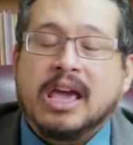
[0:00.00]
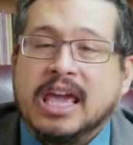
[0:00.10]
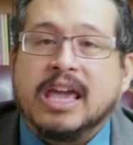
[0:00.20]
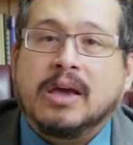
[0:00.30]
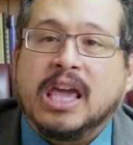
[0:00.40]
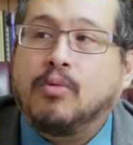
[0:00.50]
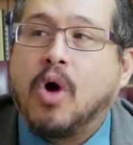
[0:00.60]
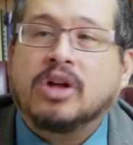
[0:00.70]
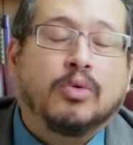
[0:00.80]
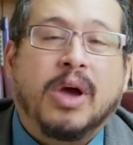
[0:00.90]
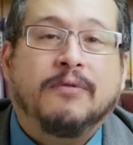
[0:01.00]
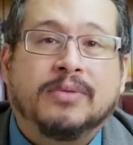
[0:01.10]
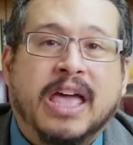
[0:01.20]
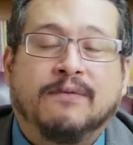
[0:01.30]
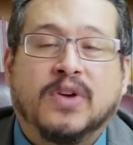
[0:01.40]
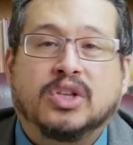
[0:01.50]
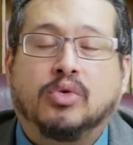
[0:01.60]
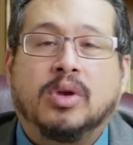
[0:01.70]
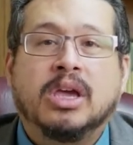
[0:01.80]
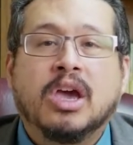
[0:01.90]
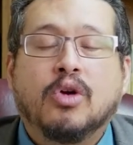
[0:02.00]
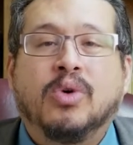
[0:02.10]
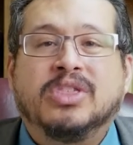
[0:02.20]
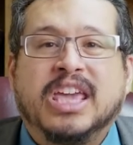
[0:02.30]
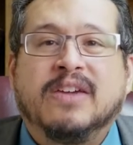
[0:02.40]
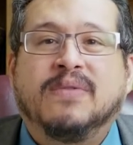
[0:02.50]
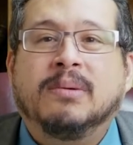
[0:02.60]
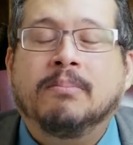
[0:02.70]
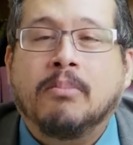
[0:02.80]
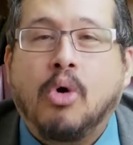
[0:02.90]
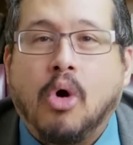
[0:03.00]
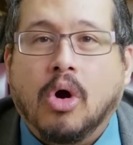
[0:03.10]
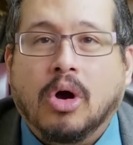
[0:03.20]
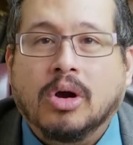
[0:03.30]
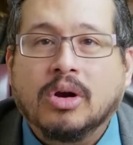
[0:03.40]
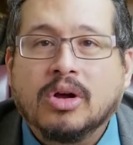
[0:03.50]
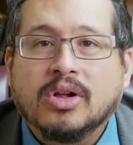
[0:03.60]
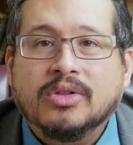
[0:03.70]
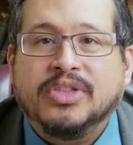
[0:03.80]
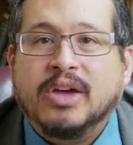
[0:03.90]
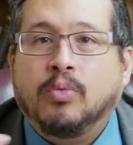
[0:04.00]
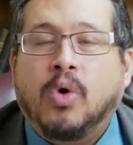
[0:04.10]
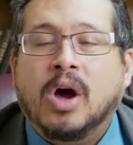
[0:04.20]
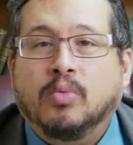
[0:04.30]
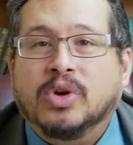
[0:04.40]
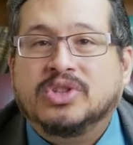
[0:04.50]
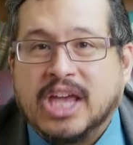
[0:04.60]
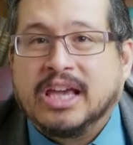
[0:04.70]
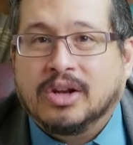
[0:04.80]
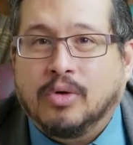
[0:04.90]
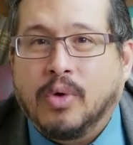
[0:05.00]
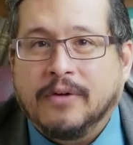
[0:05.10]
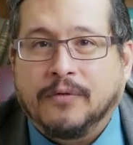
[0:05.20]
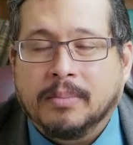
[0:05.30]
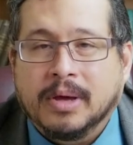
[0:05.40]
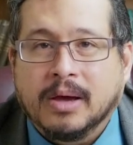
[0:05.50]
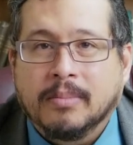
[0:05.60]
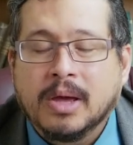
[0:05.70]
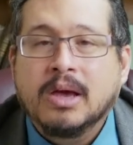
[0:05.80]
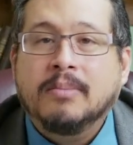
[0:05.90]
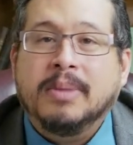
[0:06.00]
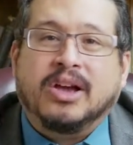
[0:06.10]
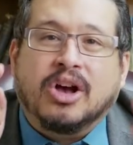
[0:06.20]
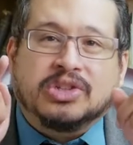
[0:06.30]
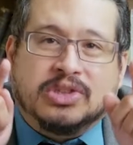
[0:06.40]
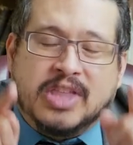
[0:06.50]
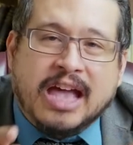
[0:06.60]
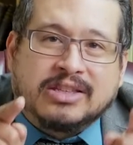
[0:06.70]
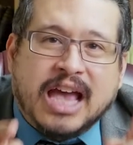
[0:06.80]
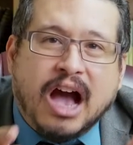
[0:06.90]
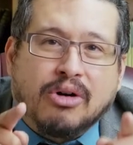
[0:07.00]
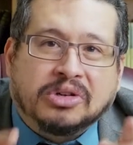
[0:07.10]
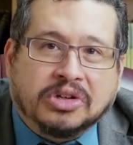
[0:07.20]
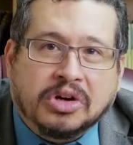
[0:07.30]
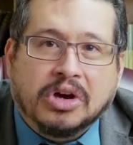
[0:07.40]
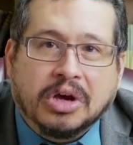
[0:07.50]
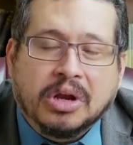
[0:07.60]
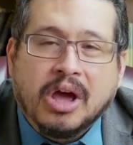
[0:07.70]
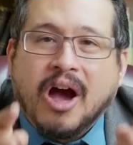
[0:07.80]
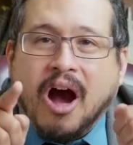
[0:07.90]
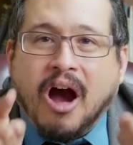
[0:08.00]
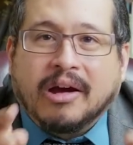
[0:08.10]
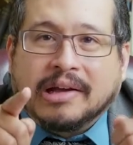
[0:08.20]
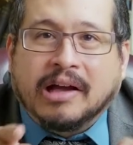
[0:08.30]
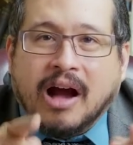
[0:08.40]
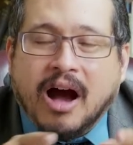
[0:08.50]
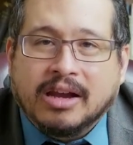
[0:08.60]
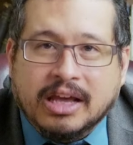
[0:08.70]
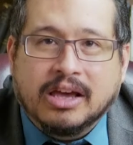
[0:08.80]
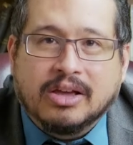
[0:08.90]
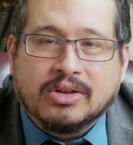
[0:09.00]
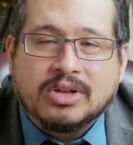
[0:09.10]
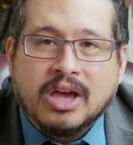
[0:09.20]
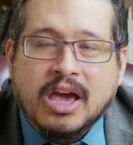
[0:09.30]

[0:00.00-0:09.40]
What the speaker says: He walked away from that victory with even more than what was taken away from him, because that's how good our God is.